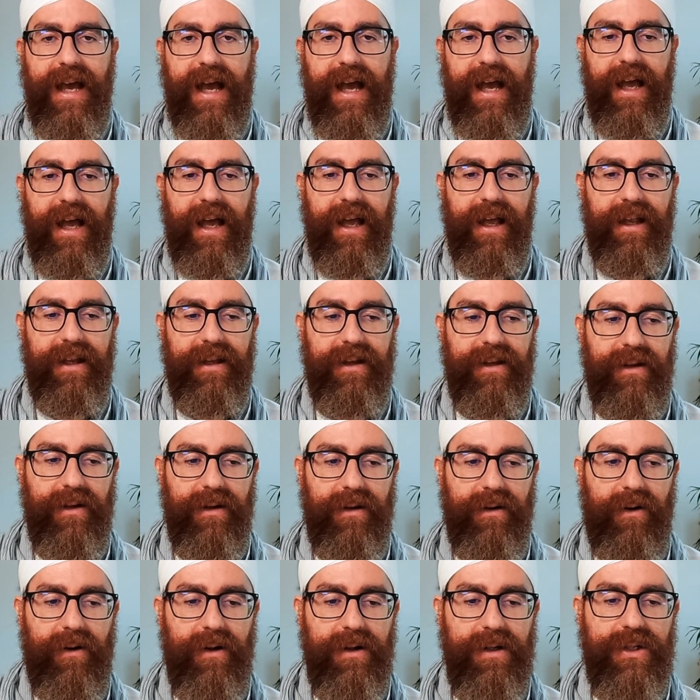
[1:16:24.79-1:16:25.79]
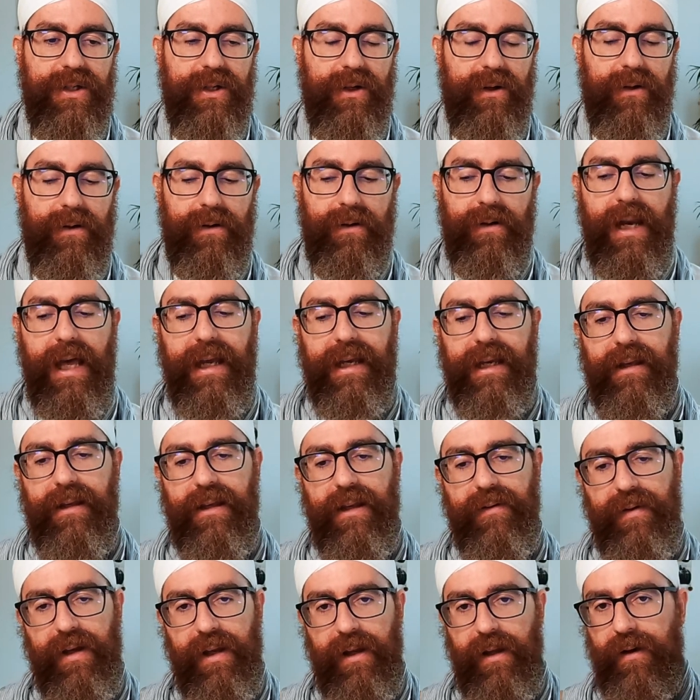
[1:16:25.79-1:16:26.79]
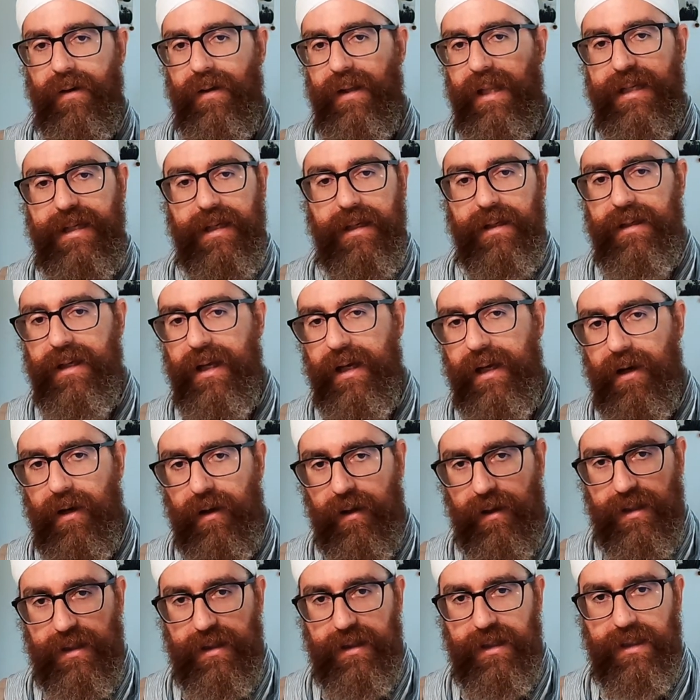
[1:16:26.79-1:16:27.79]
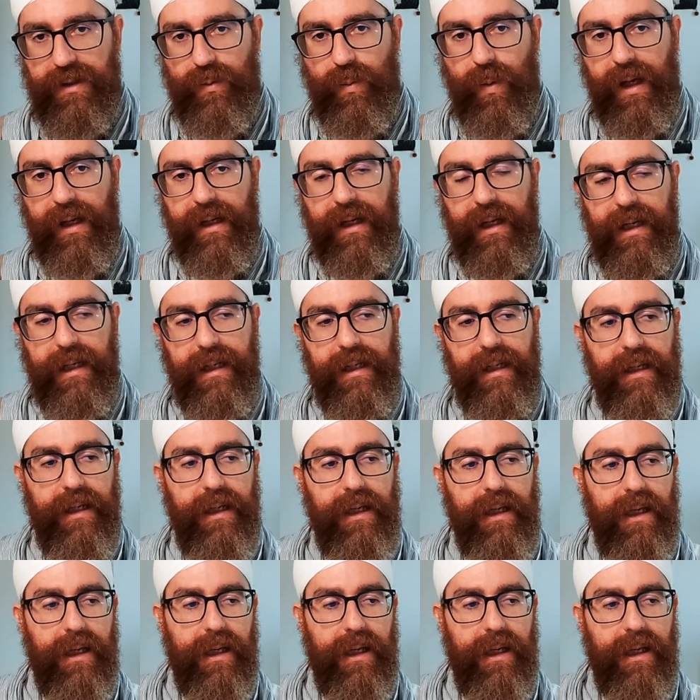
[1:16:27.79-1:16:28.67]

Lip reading: And also, like in the video, it doesn't take long, it's just one click,